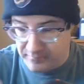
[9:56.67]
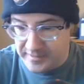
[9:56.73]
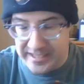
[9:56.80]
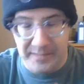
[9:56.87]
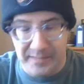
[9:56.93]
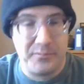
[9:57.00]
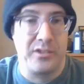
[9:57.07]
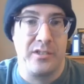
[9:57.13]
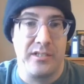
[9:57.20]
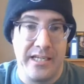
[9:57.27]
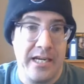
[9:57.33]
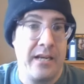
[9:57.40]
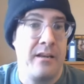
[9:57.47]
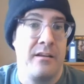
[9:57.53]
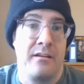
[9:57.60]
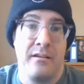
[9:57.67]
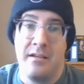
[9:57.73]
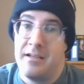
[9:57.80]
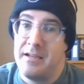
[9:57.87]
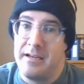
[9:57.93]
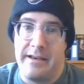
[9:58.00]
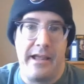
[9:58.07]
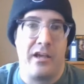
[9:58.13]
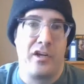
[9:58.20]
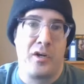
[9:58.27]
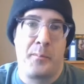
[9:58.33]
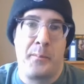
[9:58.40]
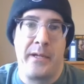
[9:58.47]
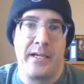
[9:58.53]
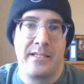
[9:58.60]
tips you need, nail
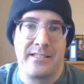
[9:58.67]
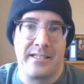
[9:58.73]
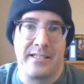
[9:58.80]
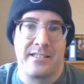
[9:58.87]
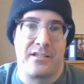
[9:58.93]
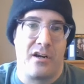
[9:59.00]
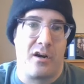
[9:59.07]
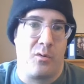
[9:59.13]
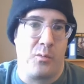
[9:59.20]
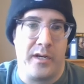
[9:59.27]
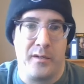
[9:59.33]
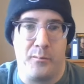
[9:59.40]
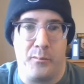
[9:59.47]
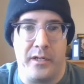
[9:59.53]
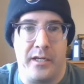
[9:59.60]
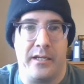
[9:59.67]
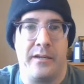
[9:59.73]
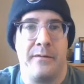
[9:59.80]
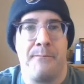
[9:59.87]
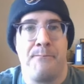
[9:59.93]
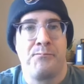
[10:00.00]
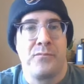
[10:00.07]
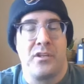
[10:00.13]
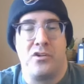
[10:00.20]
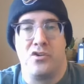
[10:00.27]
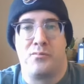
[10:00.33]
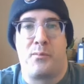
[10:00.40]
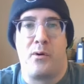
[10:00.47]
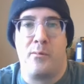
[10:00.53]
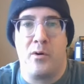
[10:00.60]
your picks, and start winning big.
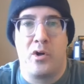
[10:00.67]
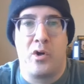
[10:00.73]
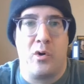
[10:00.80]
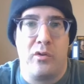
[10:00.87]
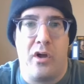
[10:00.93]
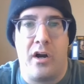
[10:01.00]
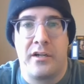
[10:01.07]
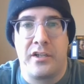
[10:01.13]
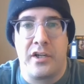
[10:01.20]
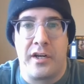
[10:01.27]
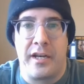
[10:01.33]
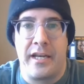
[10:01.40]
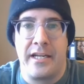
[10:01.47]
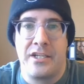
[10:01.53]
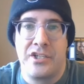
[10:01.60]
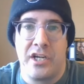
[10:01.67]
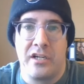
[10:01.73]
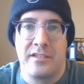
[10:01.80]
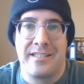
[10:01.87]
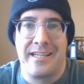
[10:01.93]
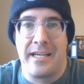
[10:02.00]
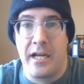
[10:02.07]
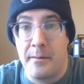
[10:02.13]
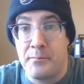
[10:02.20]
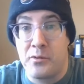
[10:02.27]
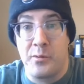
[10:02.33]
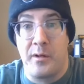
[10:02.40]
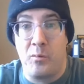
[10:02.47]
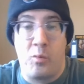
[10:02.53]
Use promo code LOCKEDONNHL to get up to a